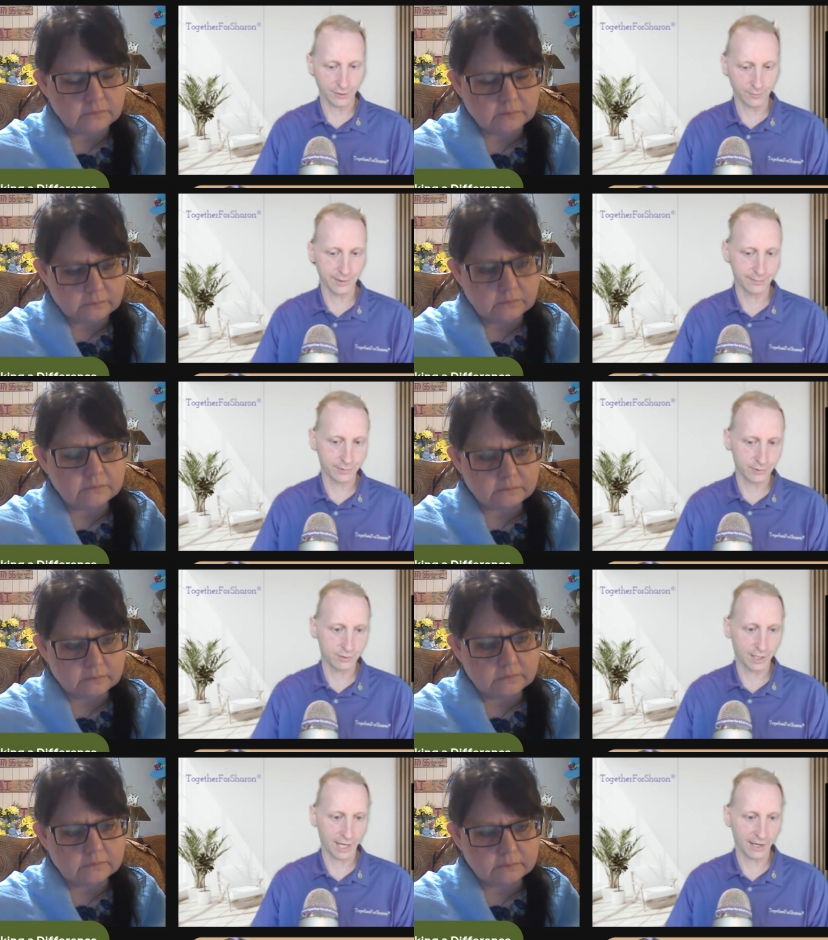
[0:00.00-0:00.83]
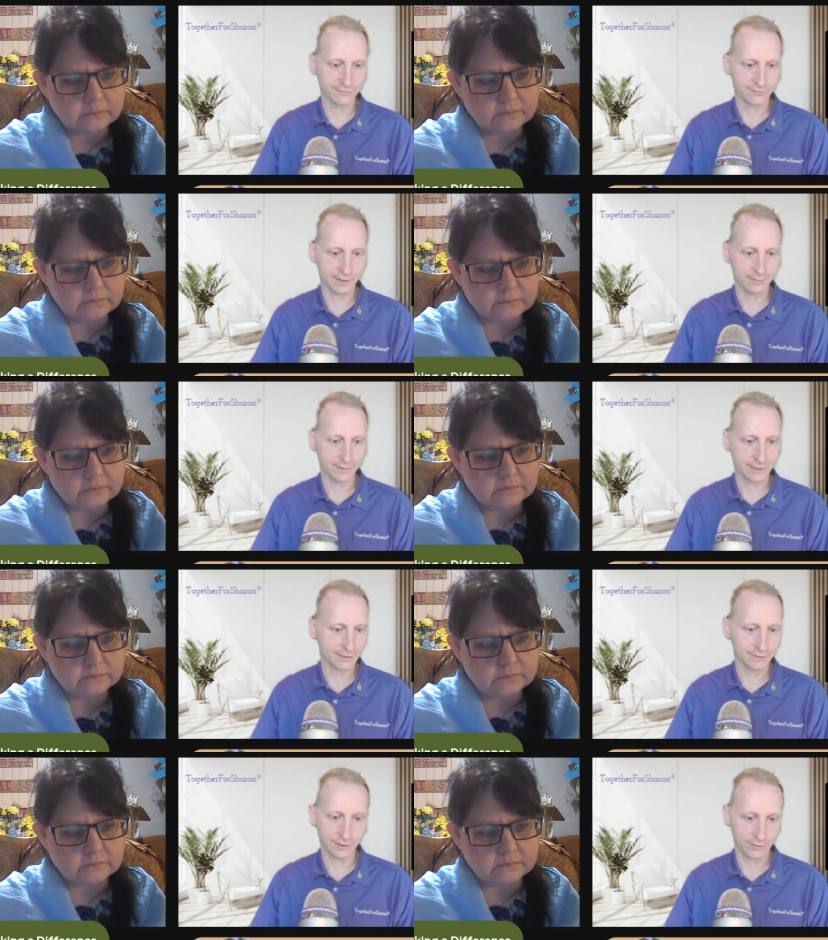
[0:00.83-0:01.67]
Speaker 1: I know people who have
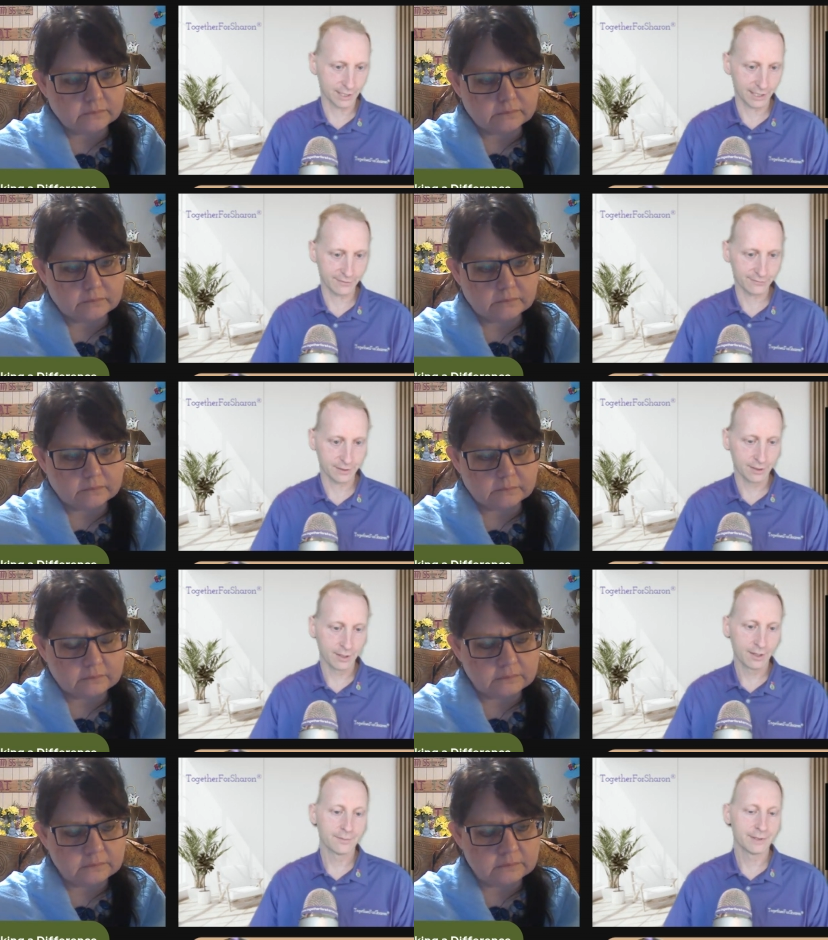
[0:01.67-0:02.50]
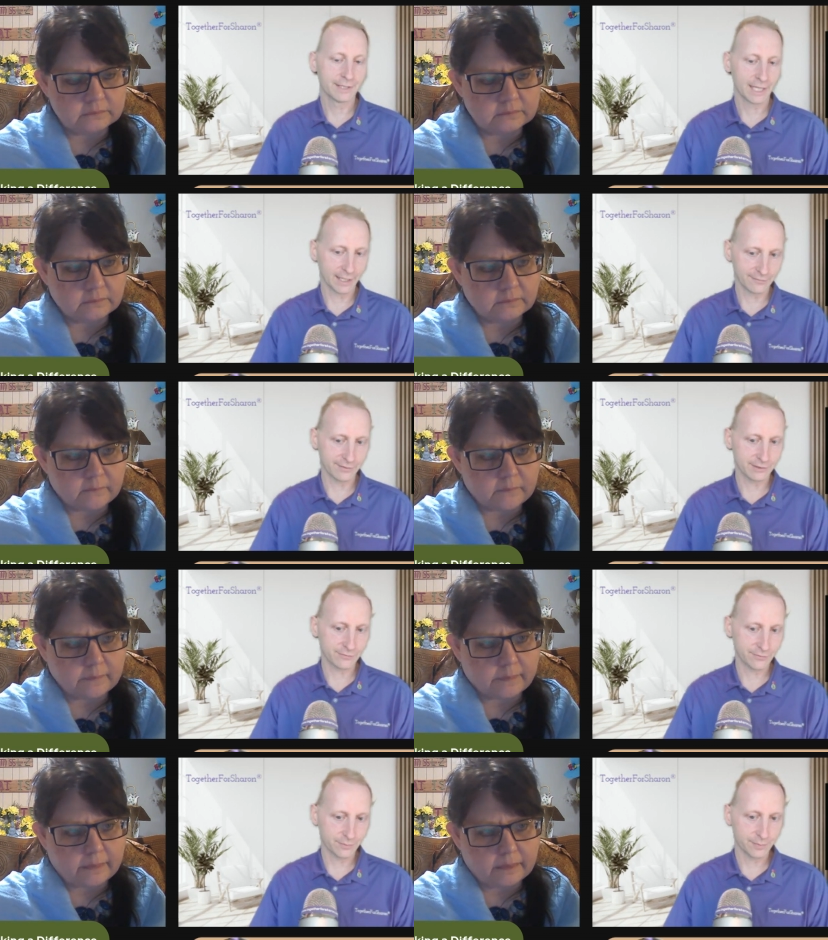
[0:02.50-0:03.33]
family that don't have it, but then I've
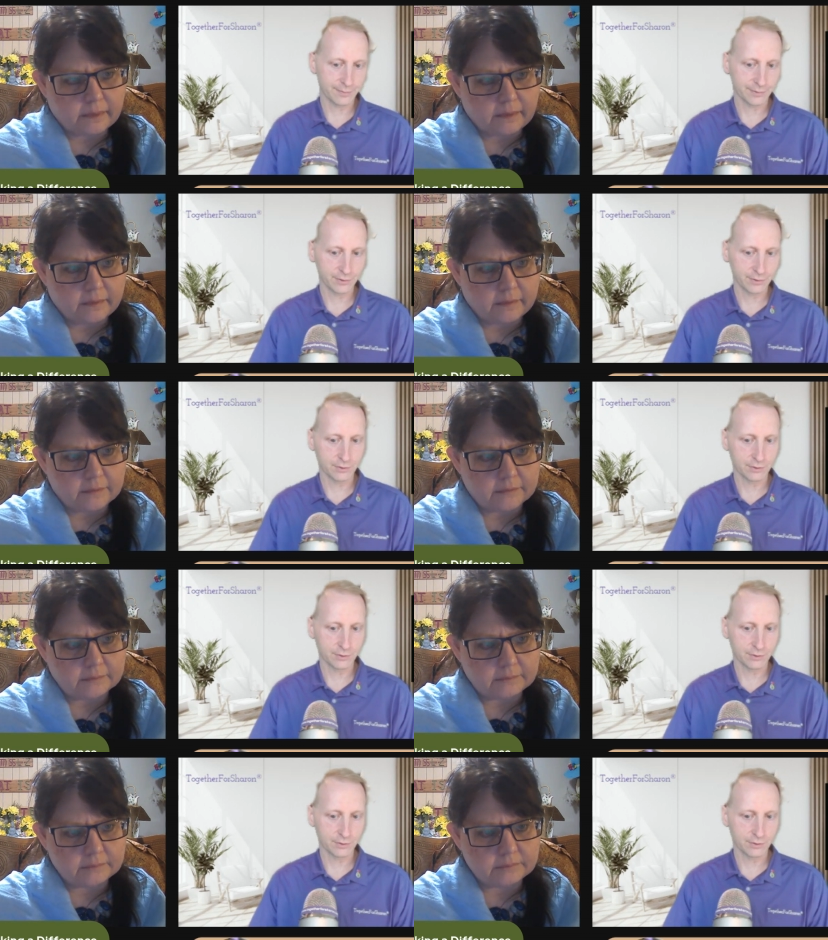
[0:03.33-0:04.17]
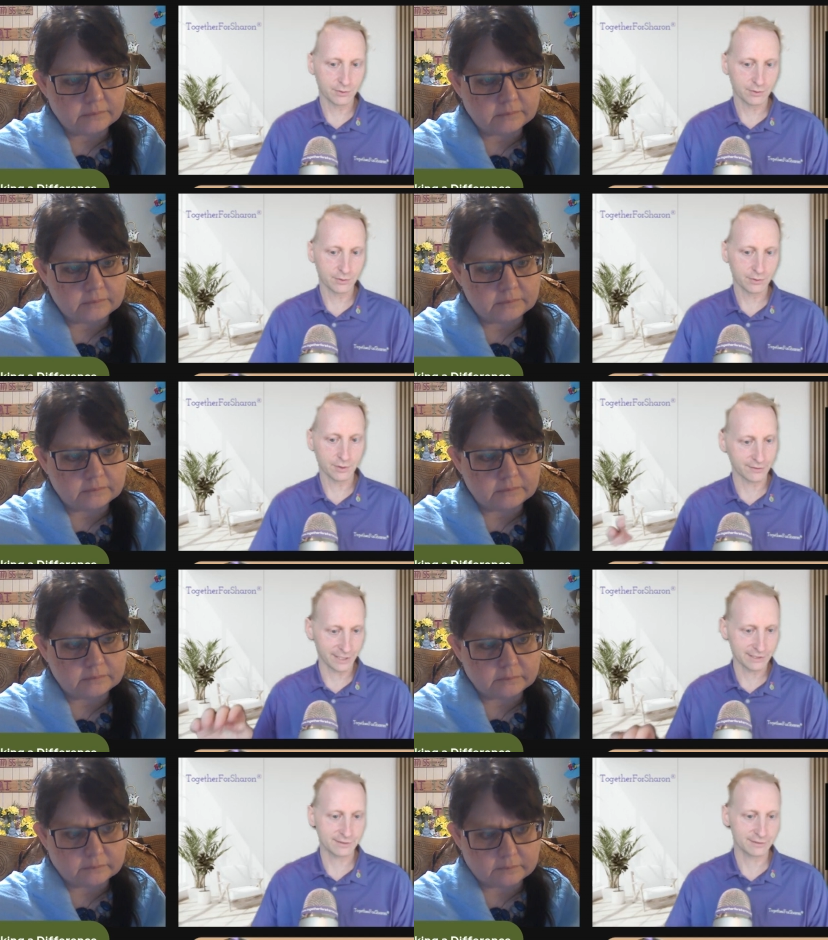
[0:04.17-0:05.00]
interviewed people who have
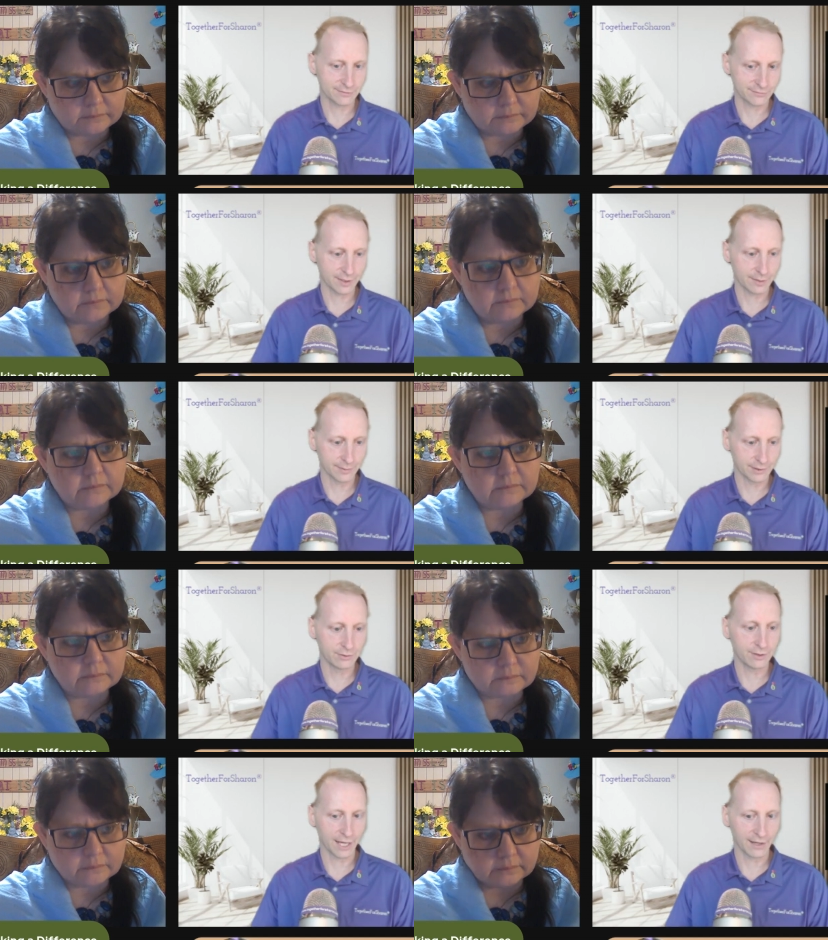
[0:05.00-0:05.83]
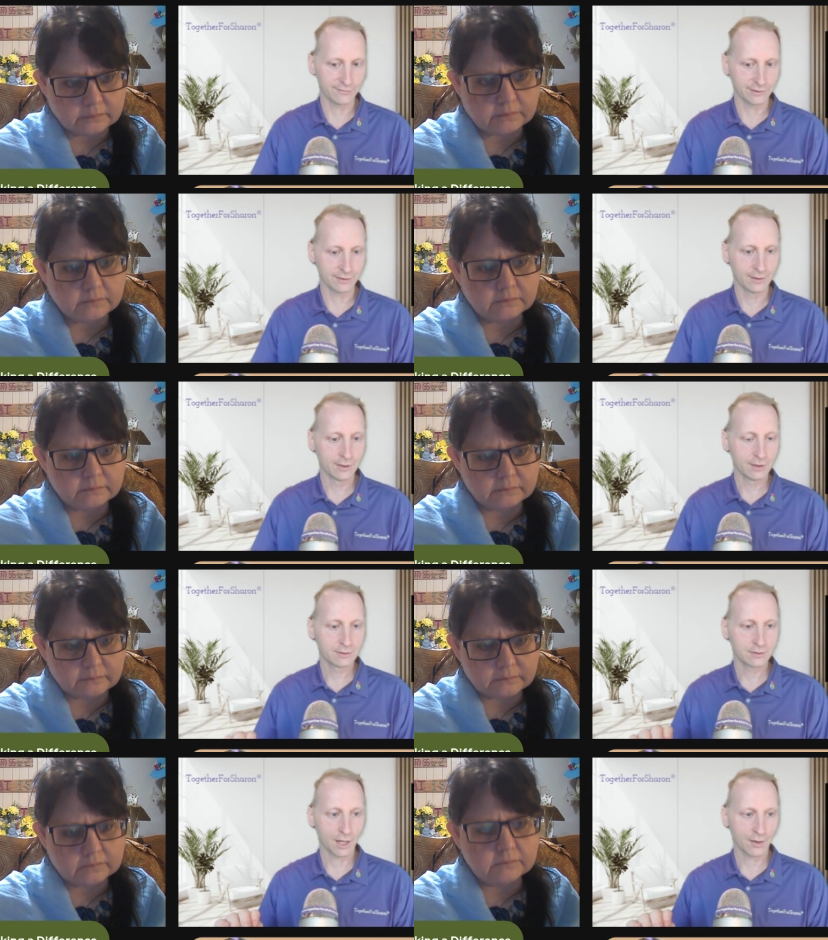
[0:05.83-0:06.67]
generations of family who have it.
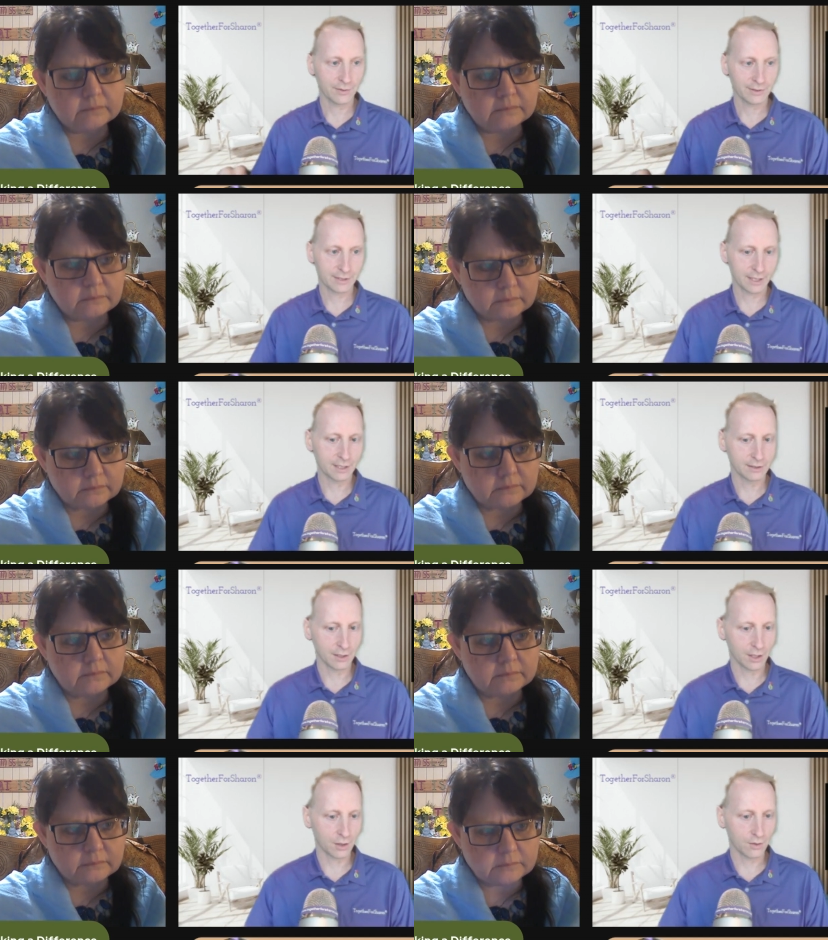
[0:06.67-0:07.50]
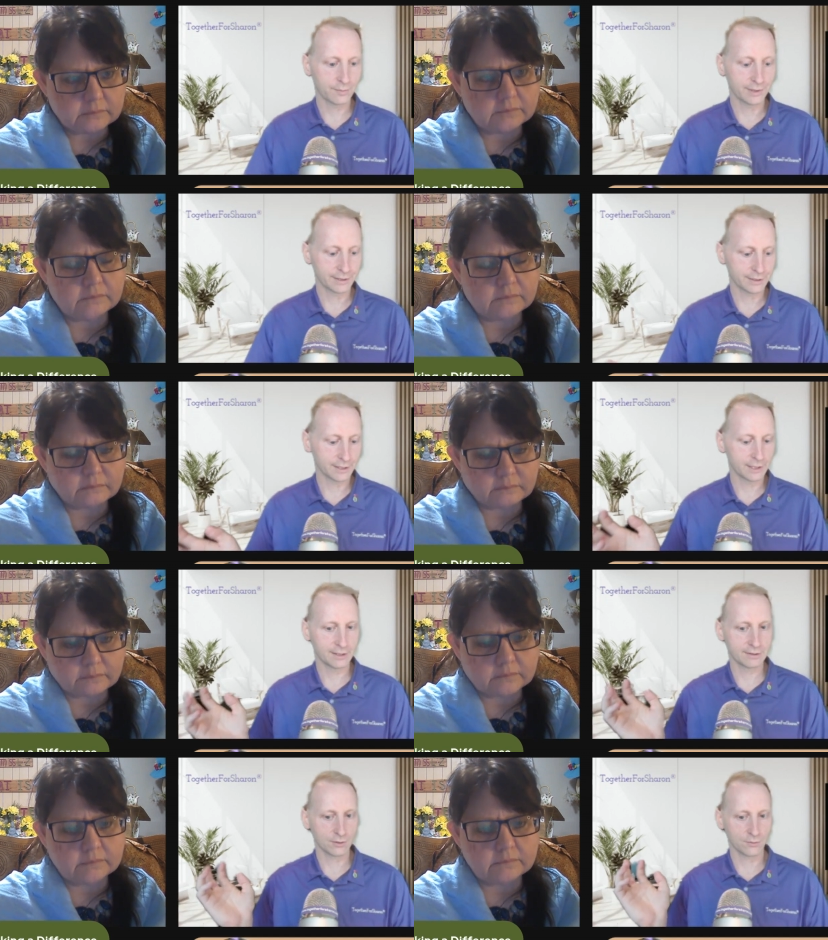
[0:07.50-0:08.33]
So I would say no, but
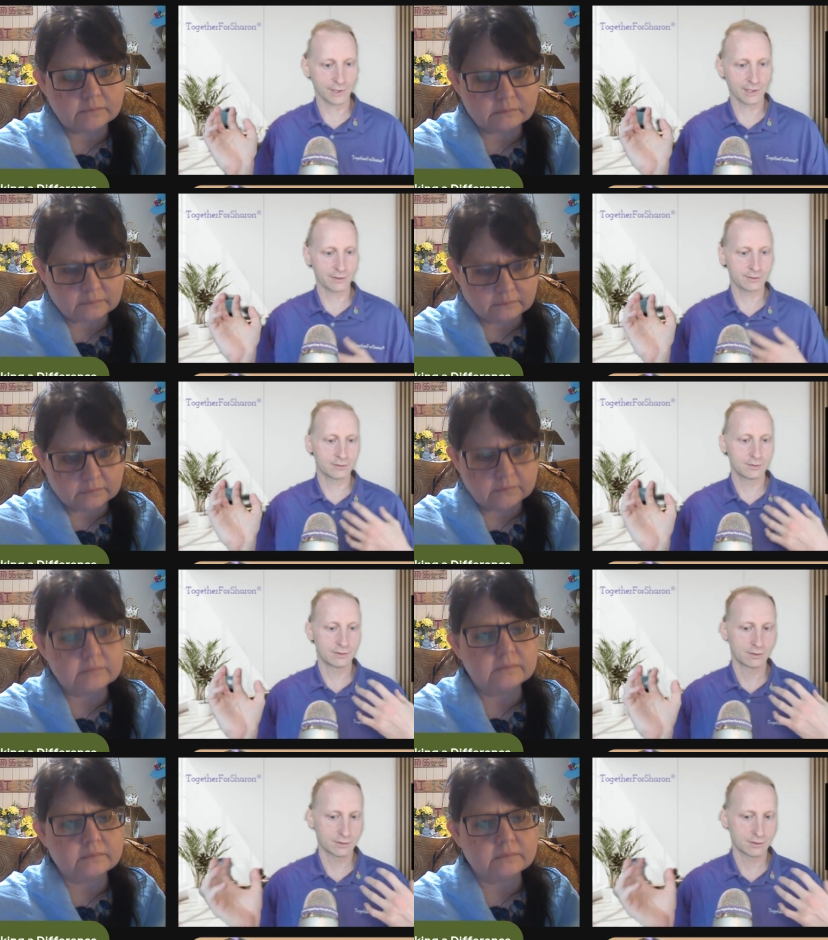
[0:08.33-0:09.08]
it is a weird